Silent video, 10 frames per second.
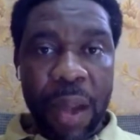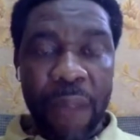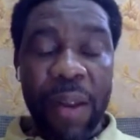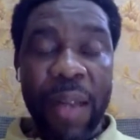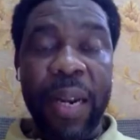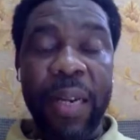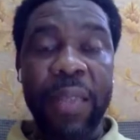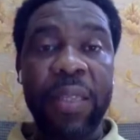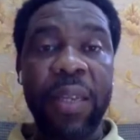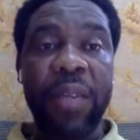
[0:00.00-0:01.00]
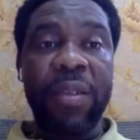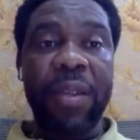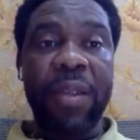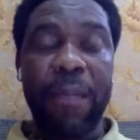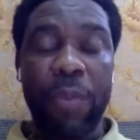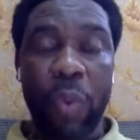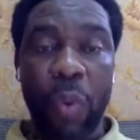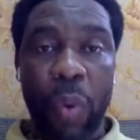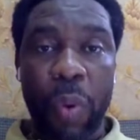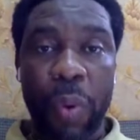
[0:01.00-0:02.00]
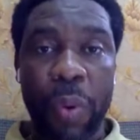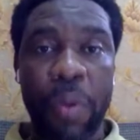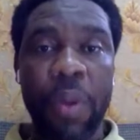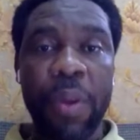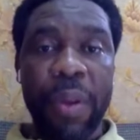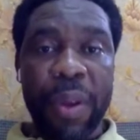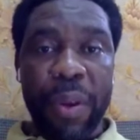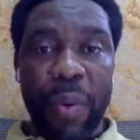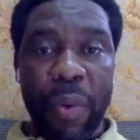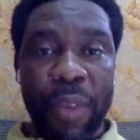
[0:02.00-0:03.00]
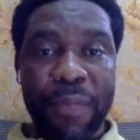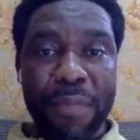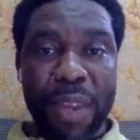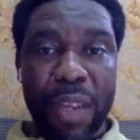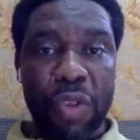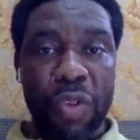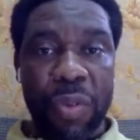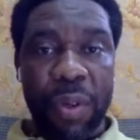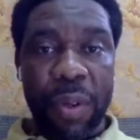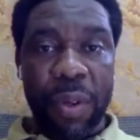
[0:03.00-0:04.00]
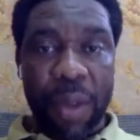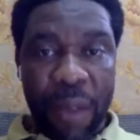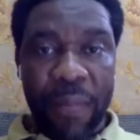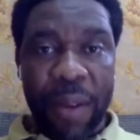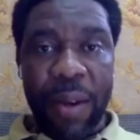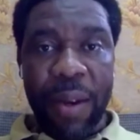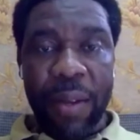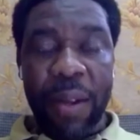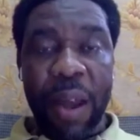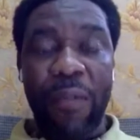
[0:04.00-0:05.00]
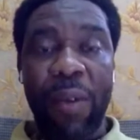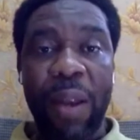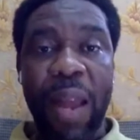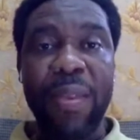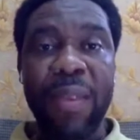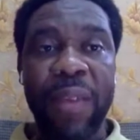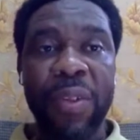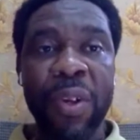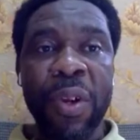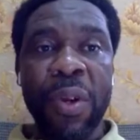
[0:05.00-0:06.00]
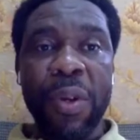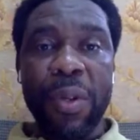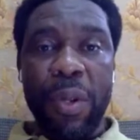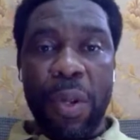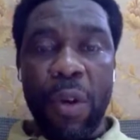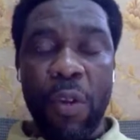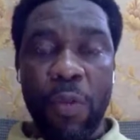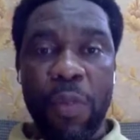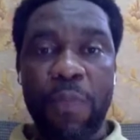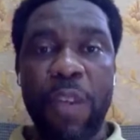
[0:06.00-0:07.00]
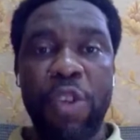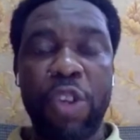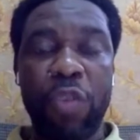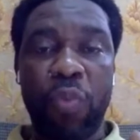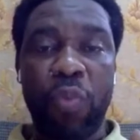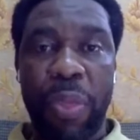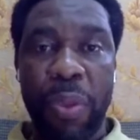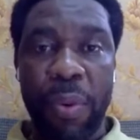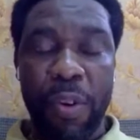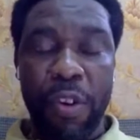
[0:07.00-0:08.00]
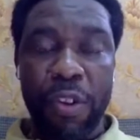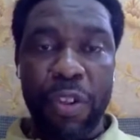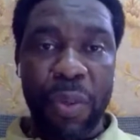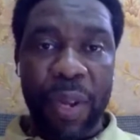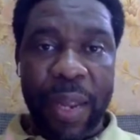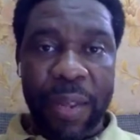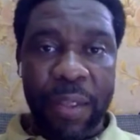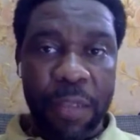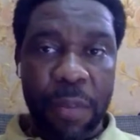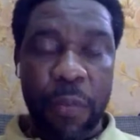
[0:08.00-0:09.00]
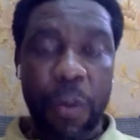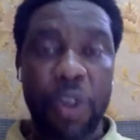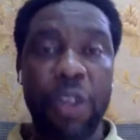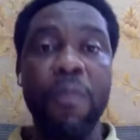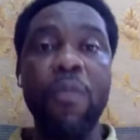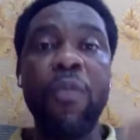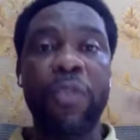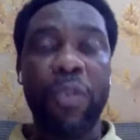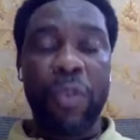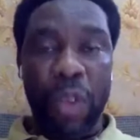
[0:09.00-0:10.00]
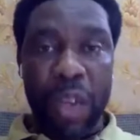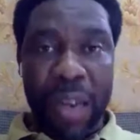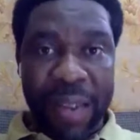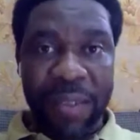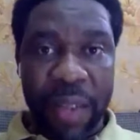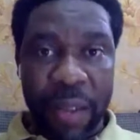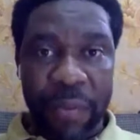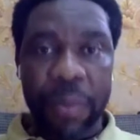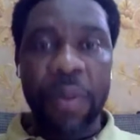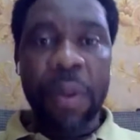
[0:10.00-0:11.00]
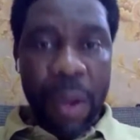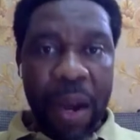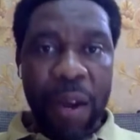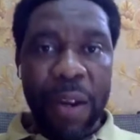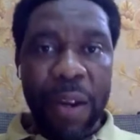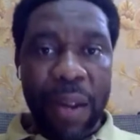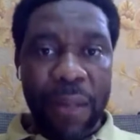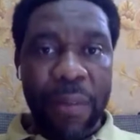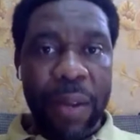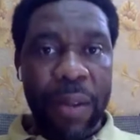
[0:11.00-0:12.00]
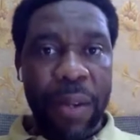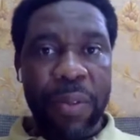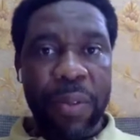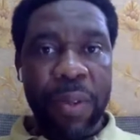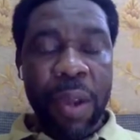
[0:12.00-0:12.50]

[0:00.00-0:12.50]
I've learned that it takes time to grow a great ministry. I've learned that. I've learned that God will be patient with you until you get it before He moves you to the next level. I, have learned that.